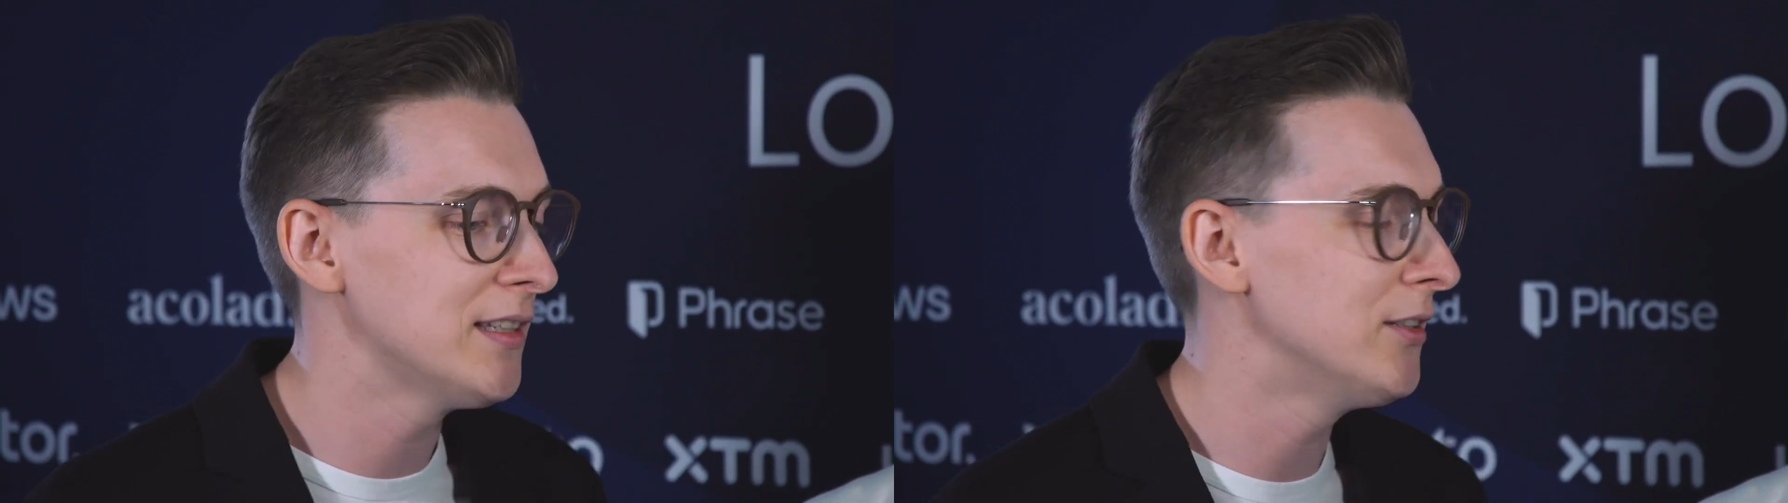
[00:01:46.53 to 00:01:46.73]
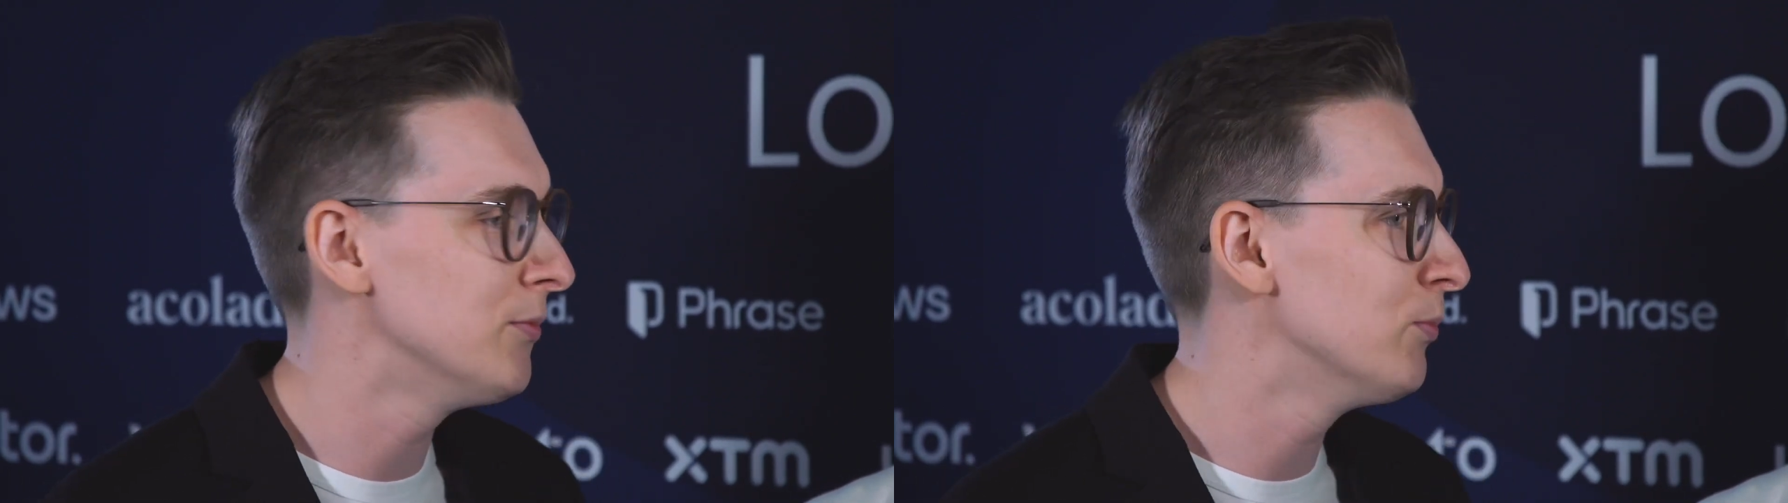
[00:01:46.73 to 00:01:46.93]

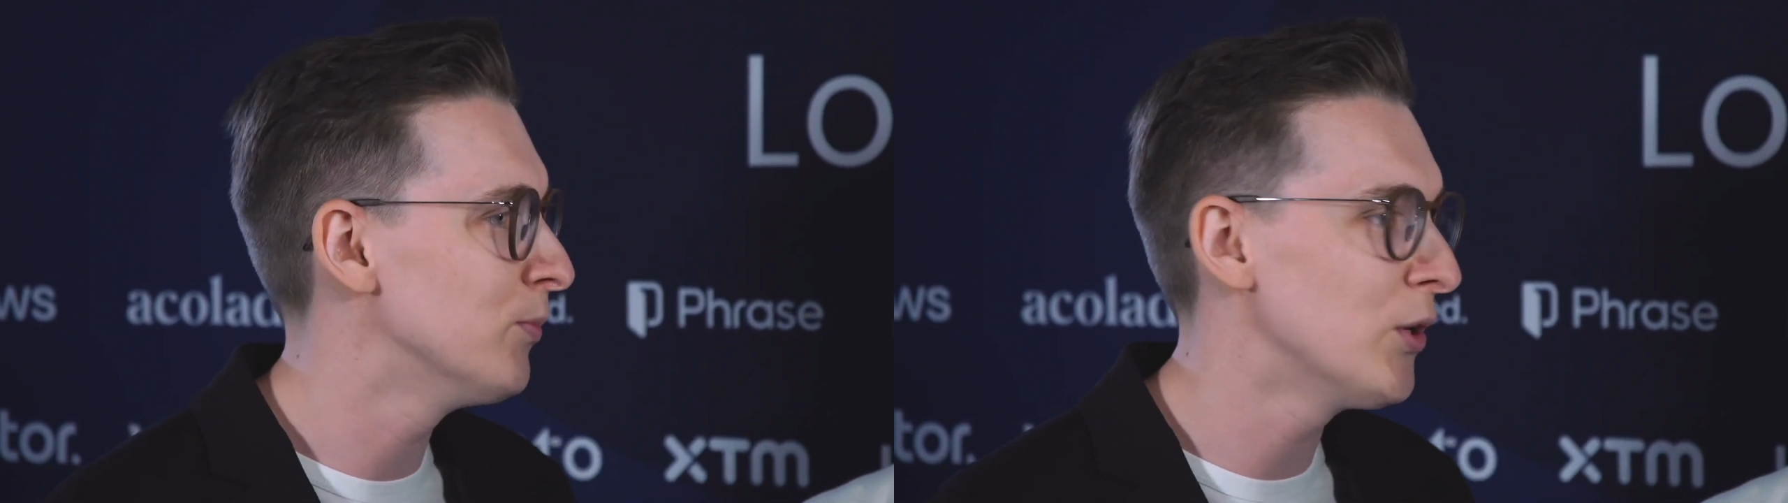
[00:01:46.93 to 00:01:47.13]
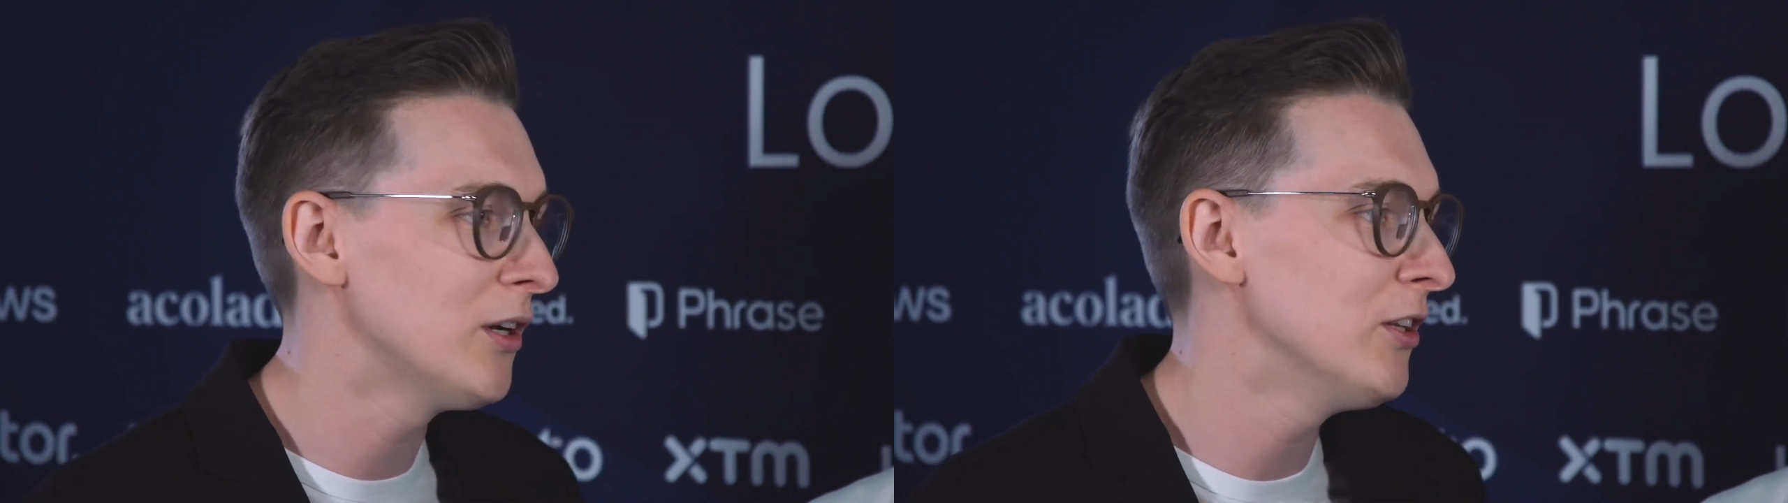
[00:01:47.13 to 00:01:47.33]
the
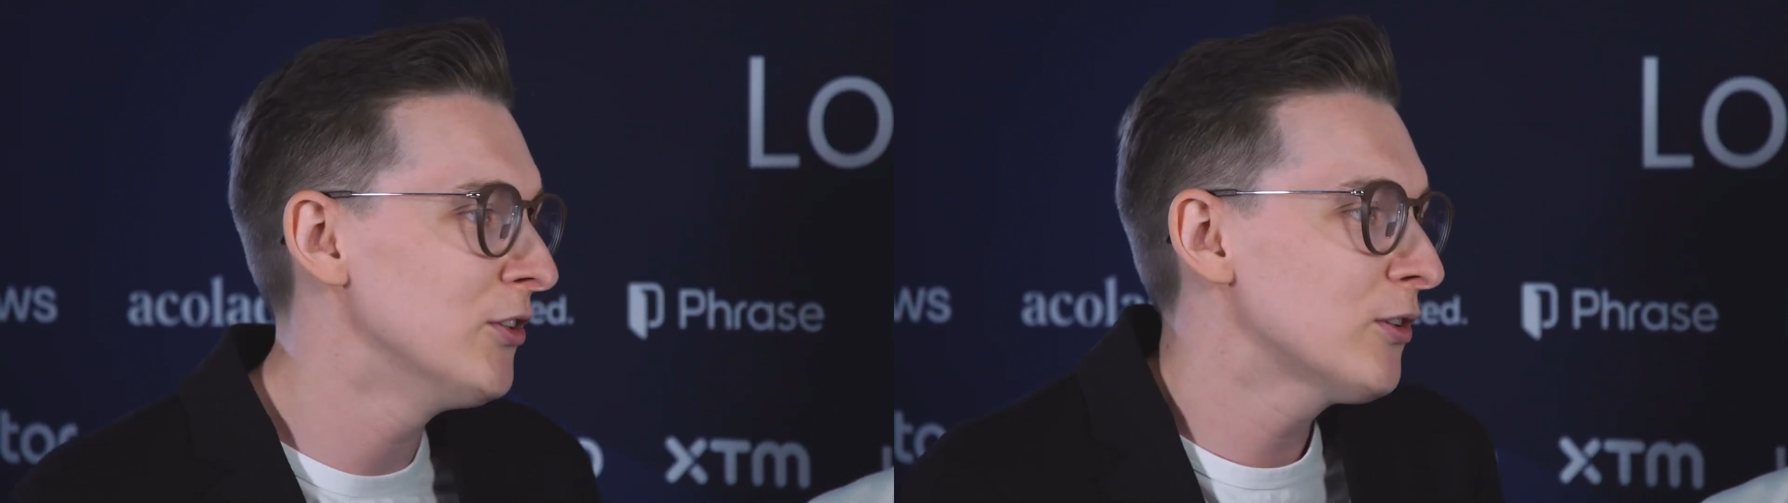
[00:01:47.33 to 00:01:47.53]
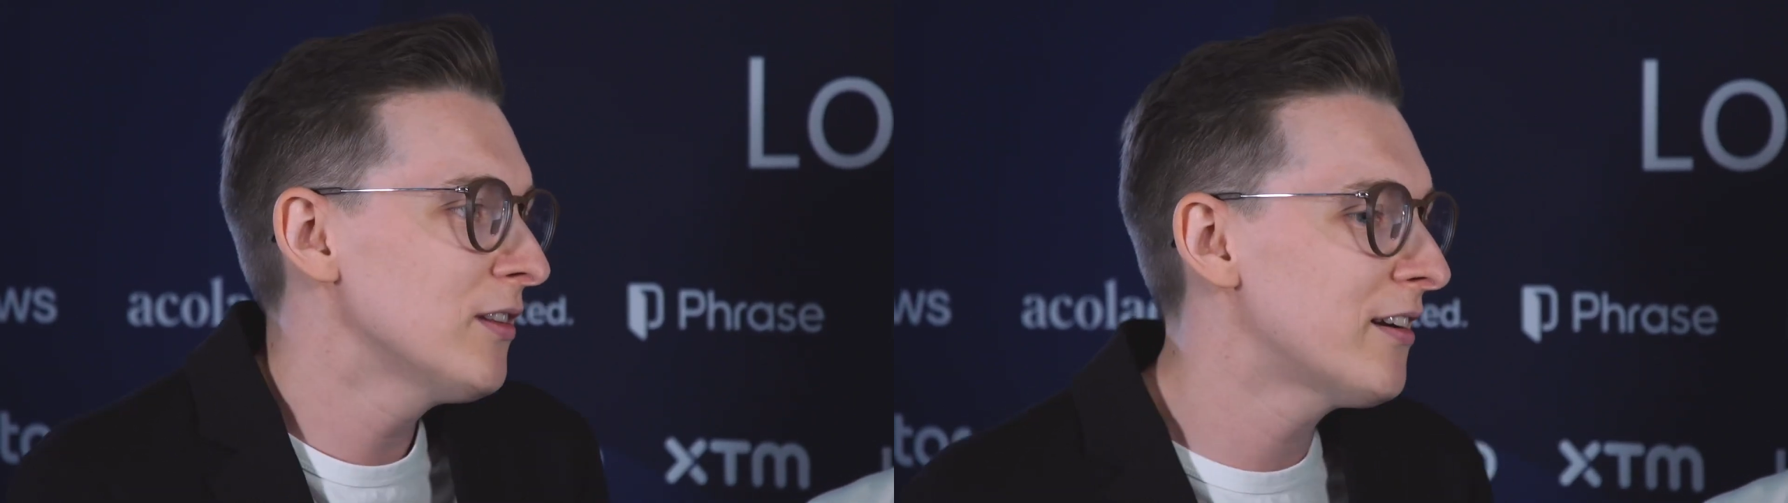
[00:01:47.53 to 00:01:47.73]
model will
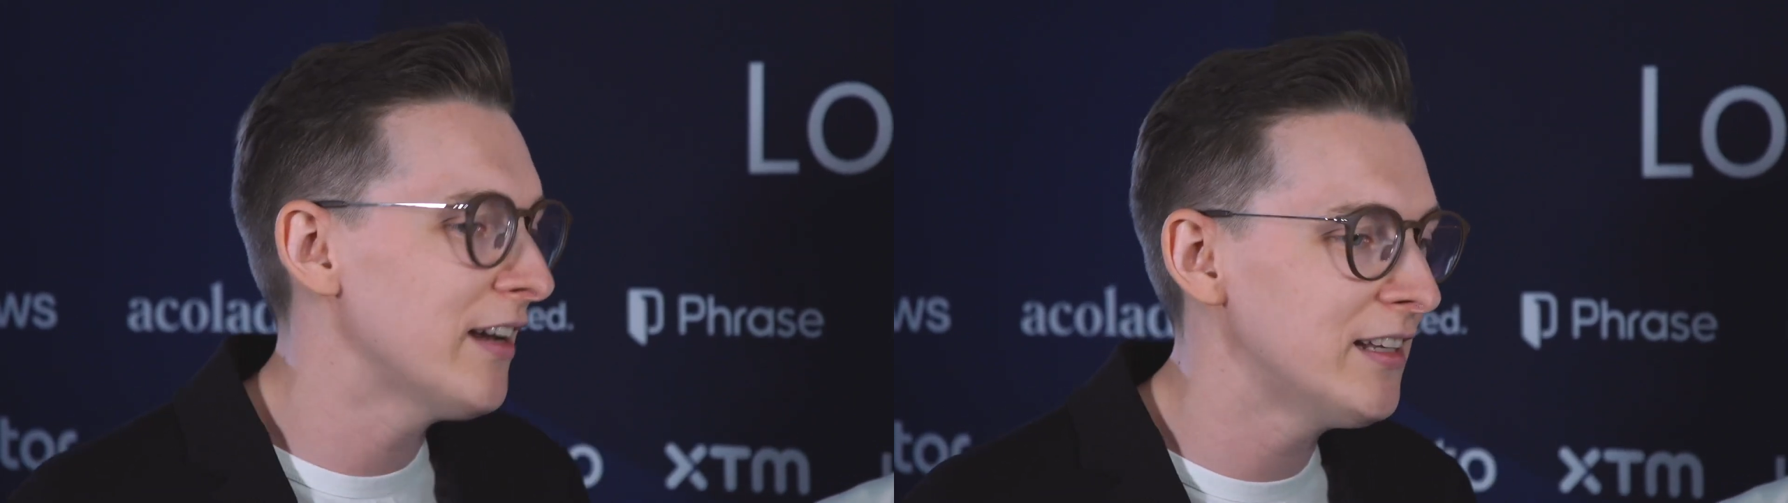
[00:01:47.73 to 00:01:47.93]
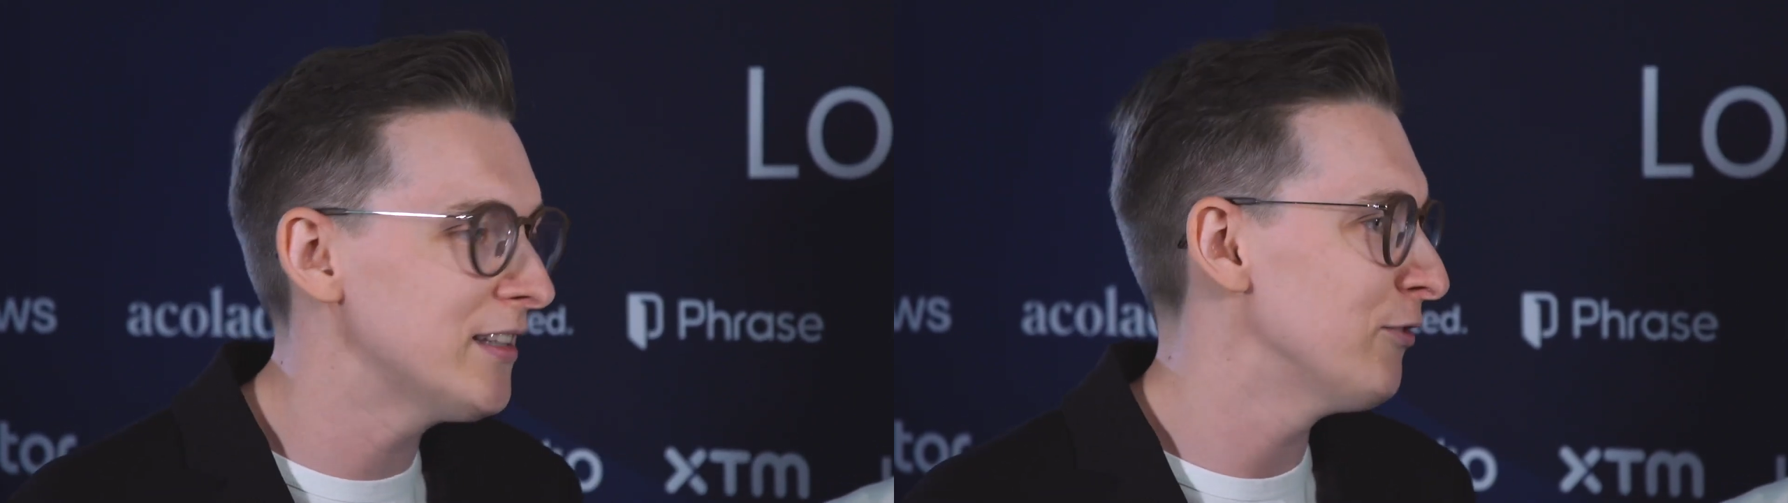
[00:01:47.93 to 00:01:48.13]
not learn
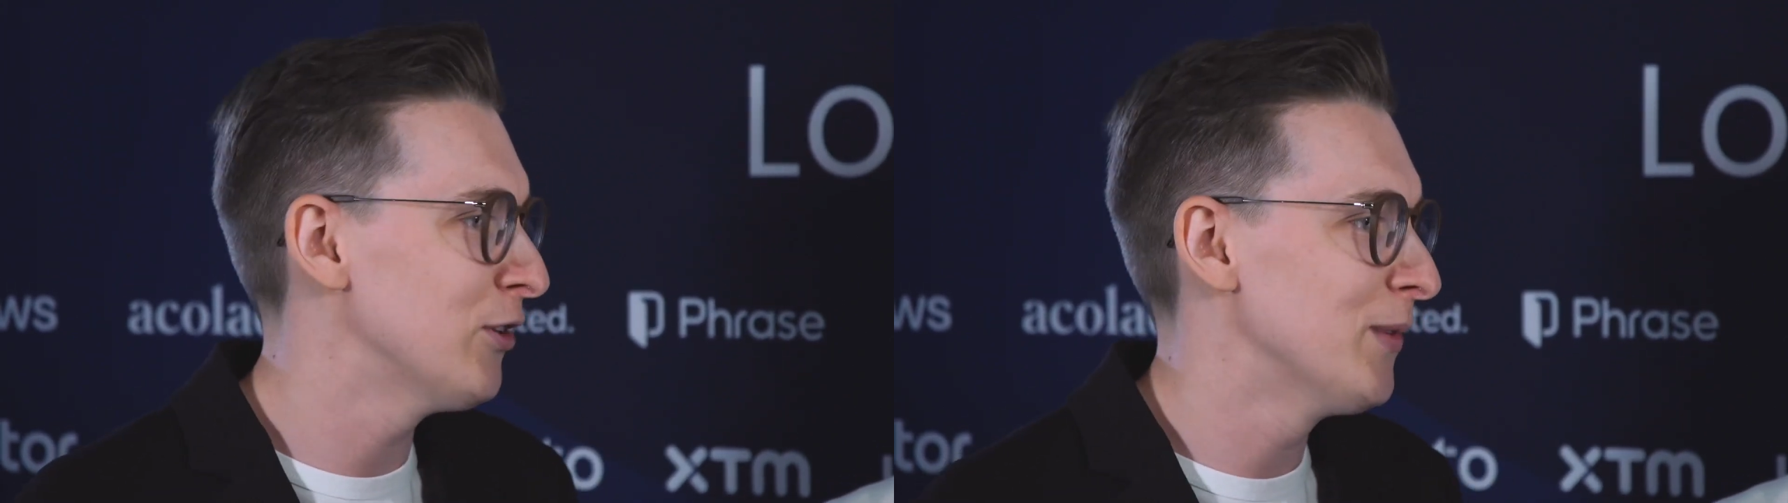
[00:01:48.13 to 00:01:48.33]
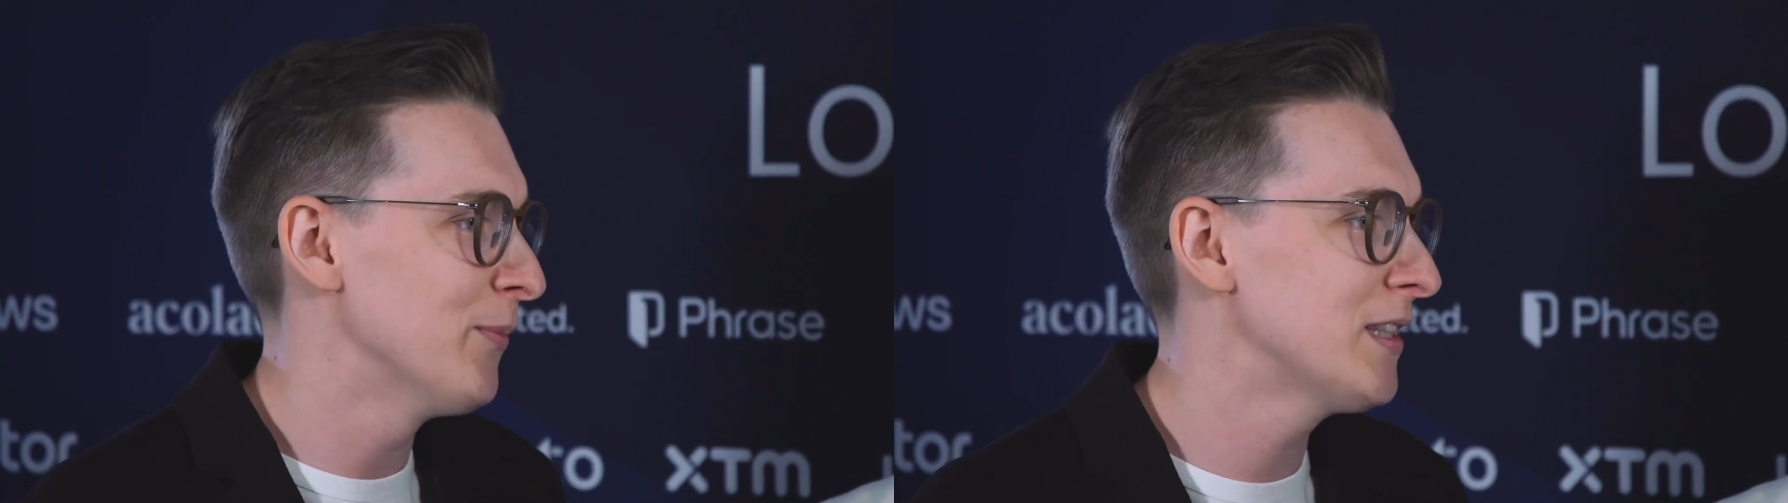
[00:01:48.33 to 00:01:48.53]
anything from them.